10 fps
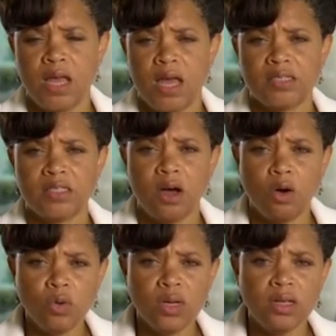As the
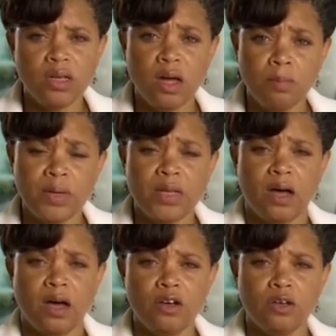only company
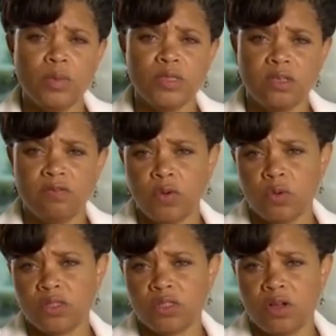100%
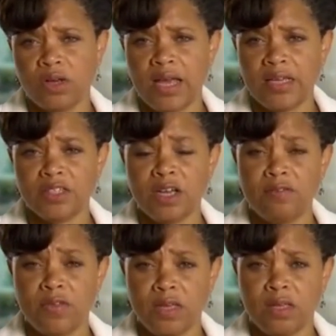focused on
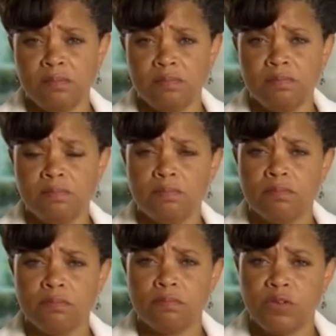HIV
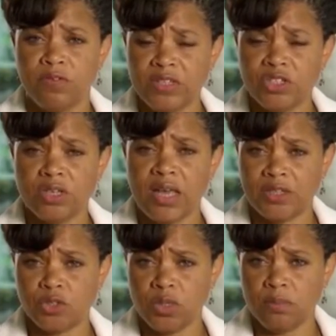prevention
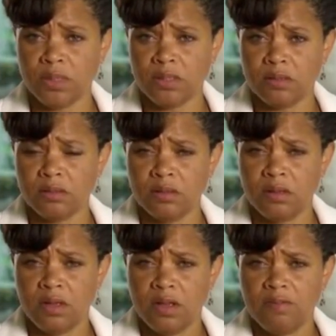and treatment,
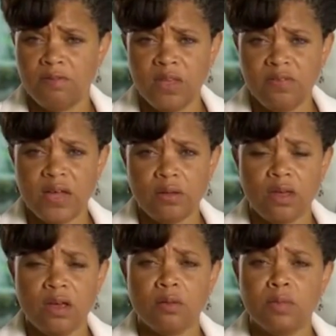Vive
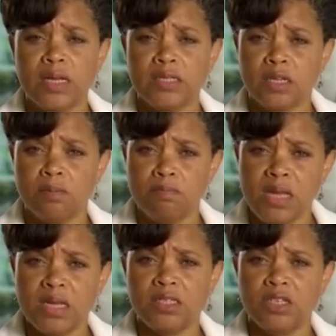Healthcare is
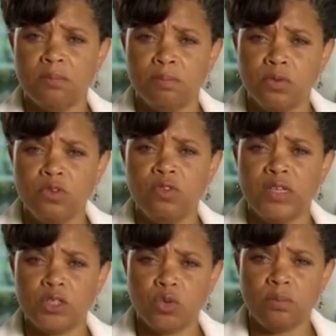committed to improving
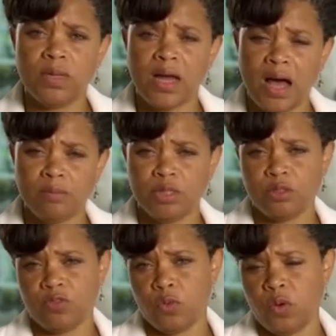treatment options
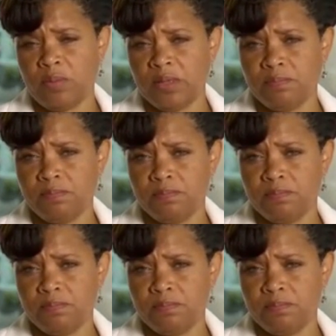for women.